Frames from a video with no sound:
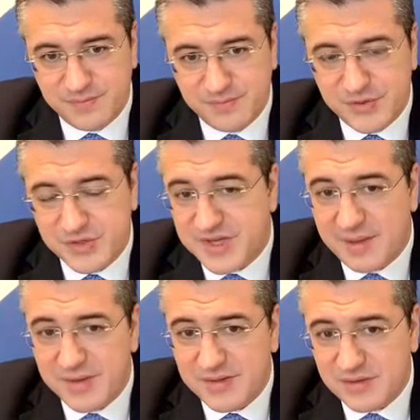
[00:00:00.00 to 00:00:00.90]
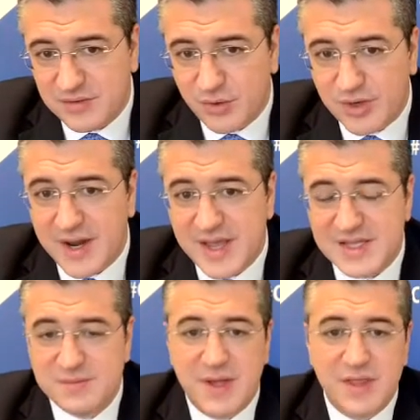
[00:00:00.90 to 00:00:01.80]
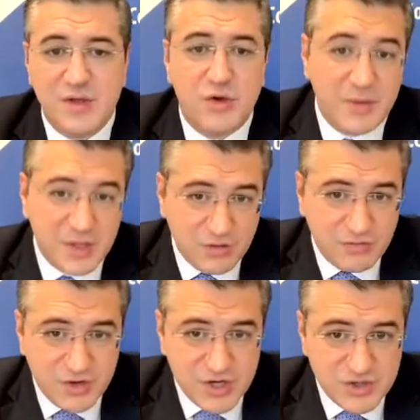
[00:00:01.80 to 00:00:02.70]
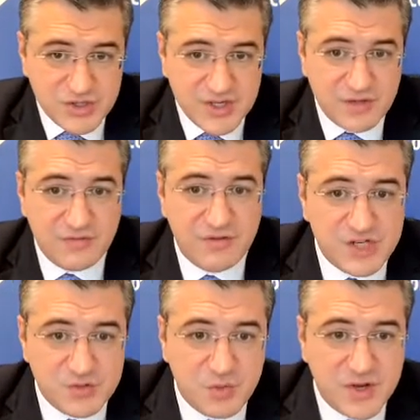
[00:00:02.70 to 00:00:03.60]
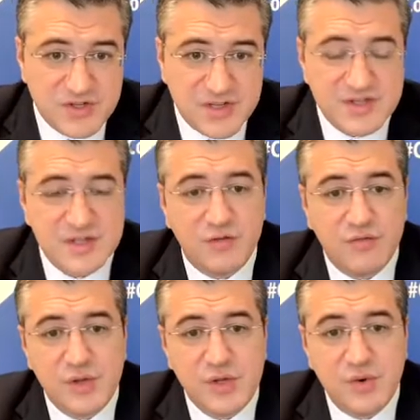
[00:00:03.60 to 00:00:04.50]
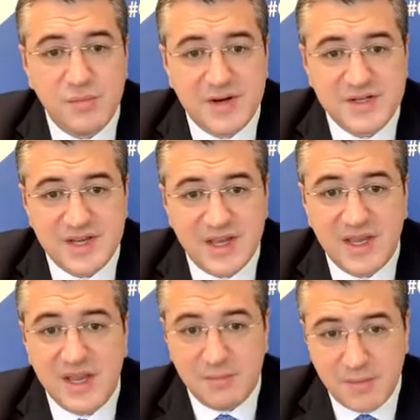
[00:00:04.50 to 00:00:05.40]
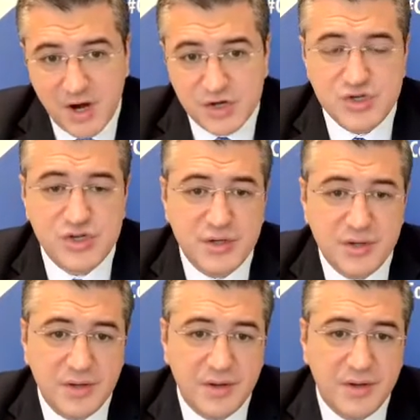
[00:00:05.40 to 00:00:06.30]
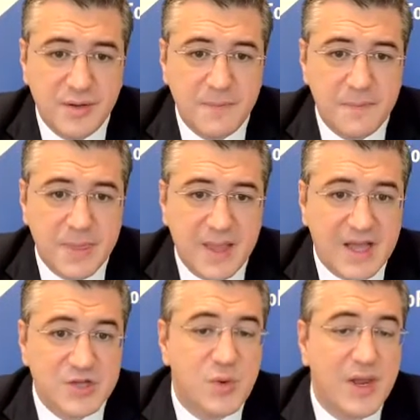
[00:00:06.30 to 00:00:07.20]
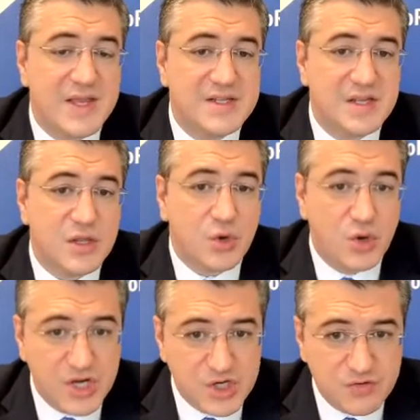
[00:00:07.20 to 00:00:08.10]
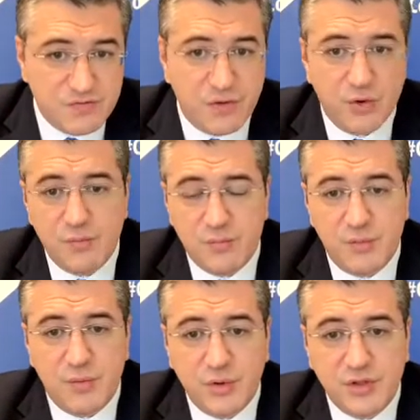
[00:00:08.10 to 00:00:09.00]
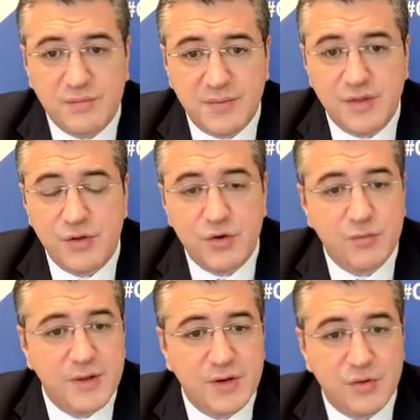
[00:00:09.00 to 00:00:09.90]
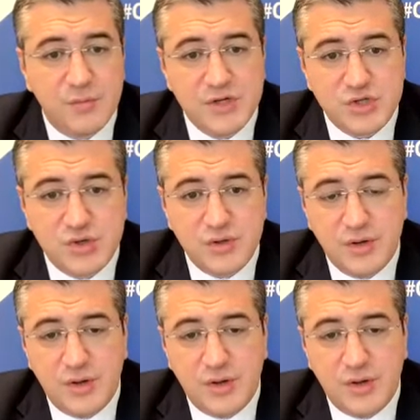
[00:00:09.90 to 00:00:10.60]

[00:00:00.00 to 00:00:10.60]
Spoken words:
The summit, organized by the Committee of Regions and the French Presidency of the EU in Marseille in March, as well as the cohesion forum promoted by the European Commission,